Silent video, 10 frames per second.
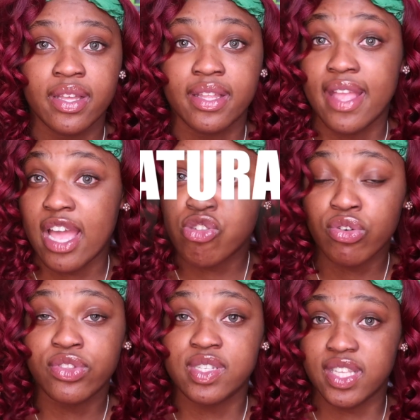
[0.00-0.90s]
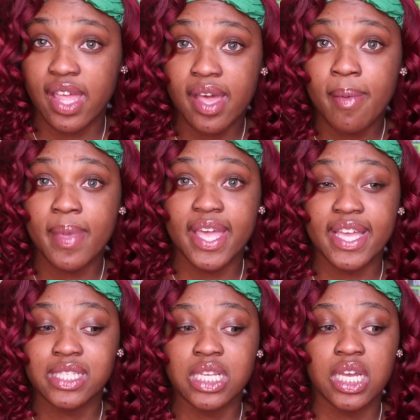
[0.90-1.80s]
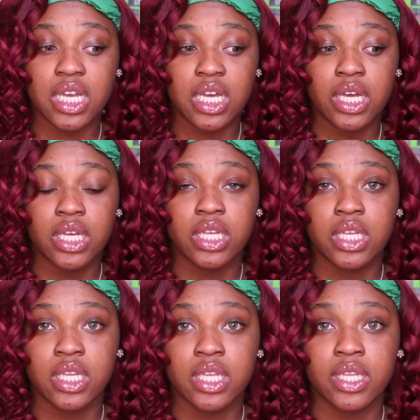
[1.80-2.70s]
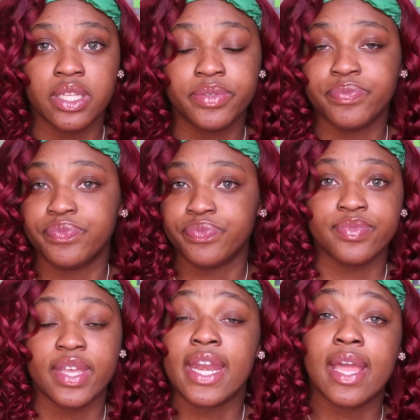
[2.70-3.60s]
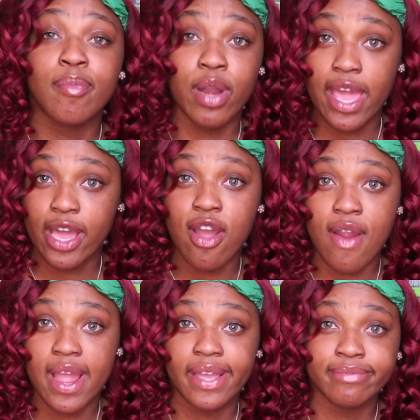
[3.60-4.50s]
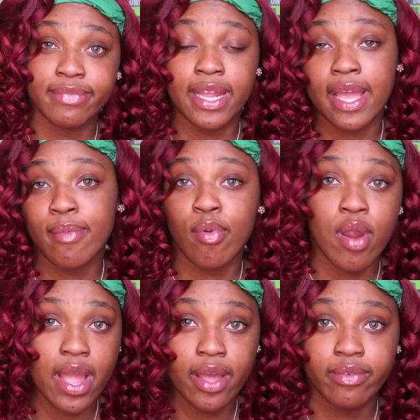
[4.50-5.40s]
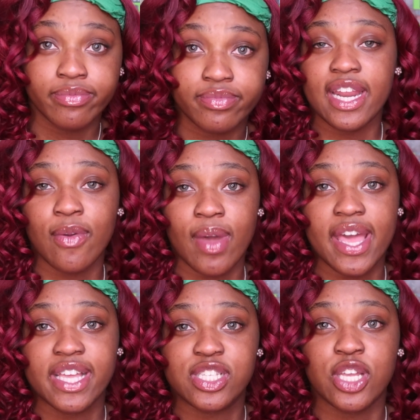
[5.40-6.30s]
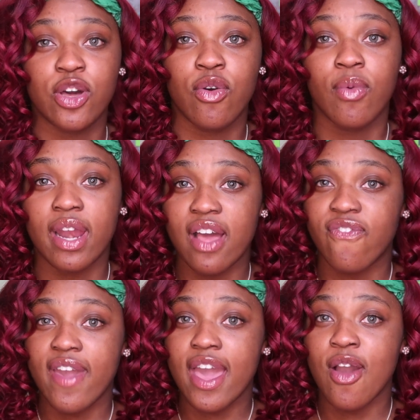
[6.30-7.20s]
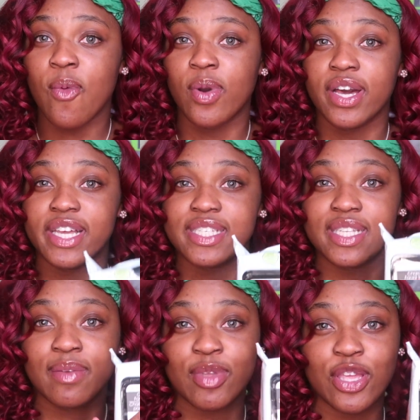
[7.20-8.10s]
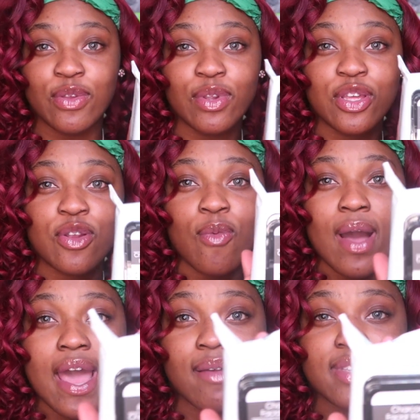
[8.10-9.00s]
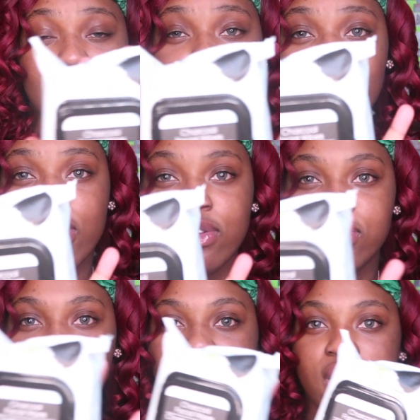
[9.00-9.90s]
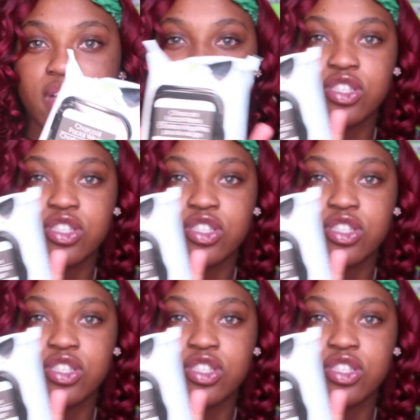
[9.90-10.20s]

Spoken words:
Natural to them is it ain't black, all right? It ain't brown. Anyway, so what I found was some cute little wipes that I'm gonna use first.